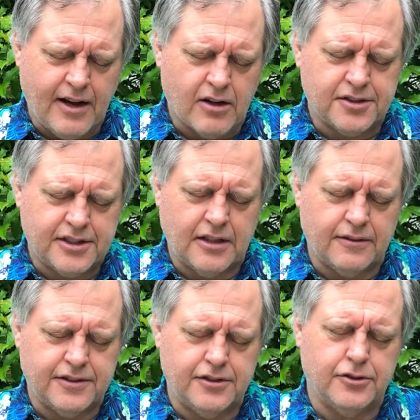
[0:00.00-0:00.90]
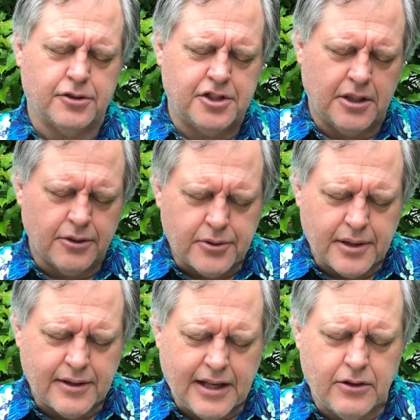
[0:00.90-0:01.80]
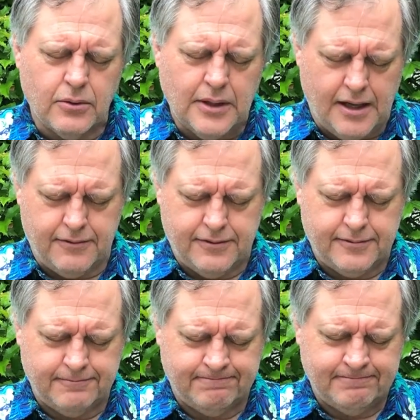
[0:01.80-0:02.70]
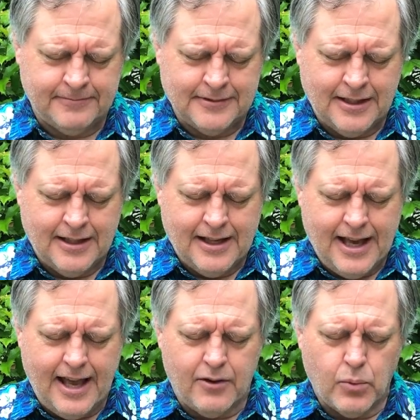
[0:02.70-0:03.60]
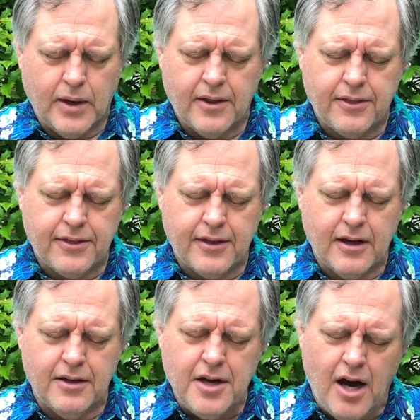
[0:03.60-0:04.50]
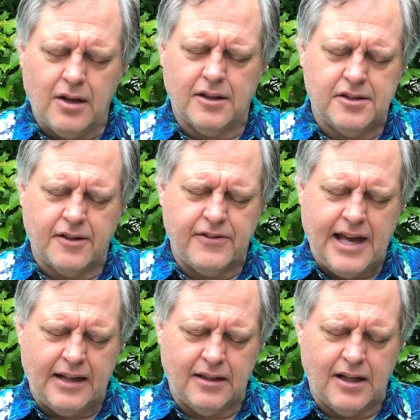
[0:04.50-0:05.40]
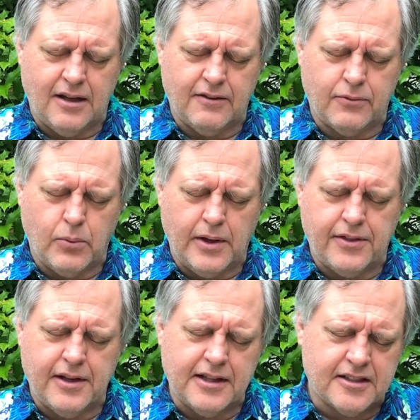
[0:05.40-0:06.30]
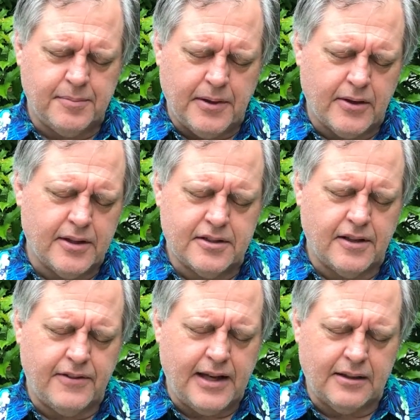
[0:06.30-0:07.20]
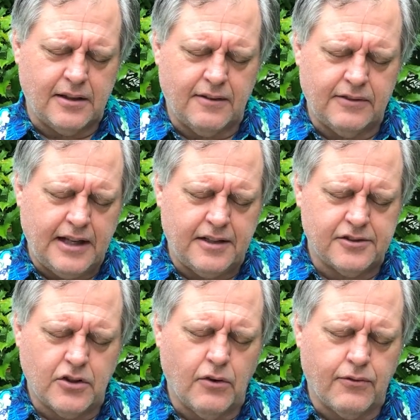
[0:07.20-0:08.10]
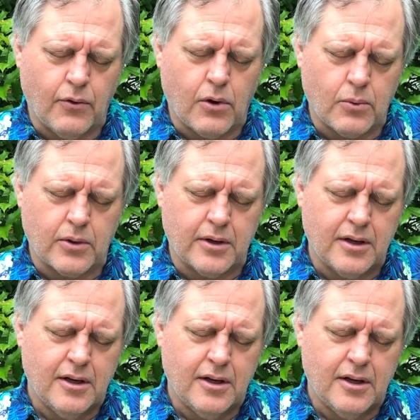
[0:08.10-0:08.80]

ourselves as your children that you love. And with knowledge of that love, with an experience of that love, let us go forward